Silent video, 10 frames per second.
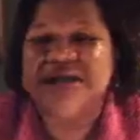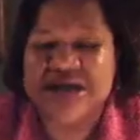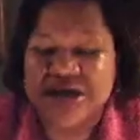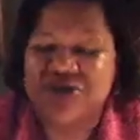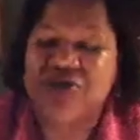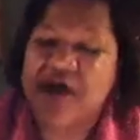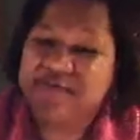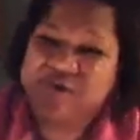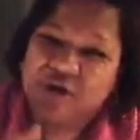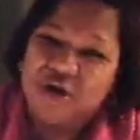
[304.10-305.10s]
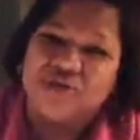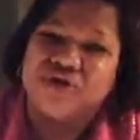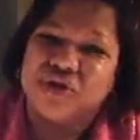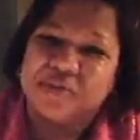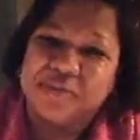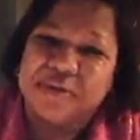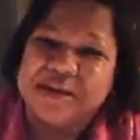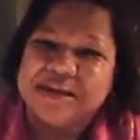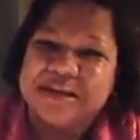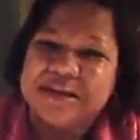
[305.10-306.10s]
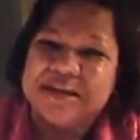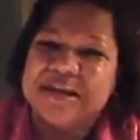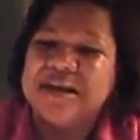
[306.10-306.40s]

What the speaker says: Until you have to go to a prison